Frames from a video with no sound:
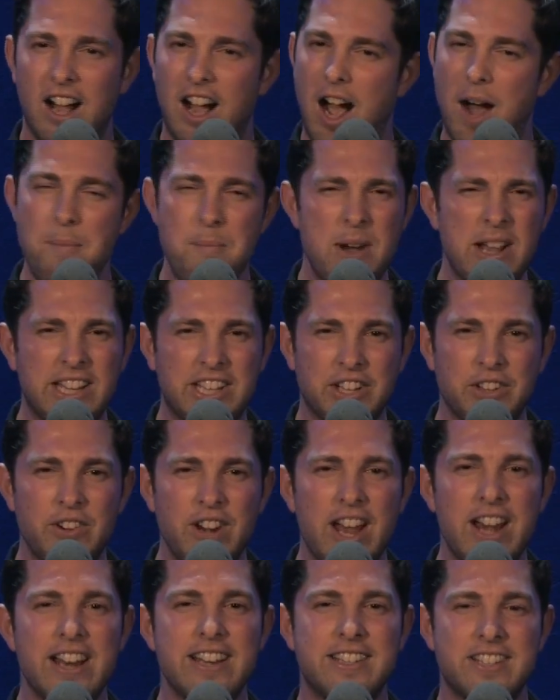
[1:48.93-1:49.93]
I'm like, you're
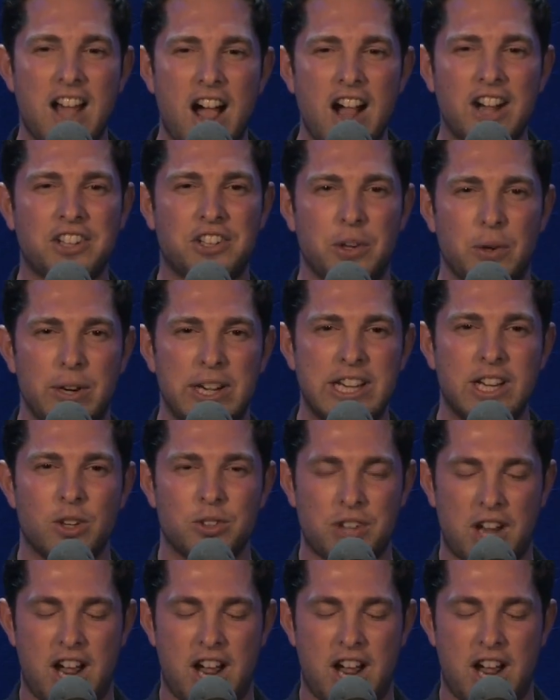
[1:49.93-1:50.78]
not a doctor. And he goes,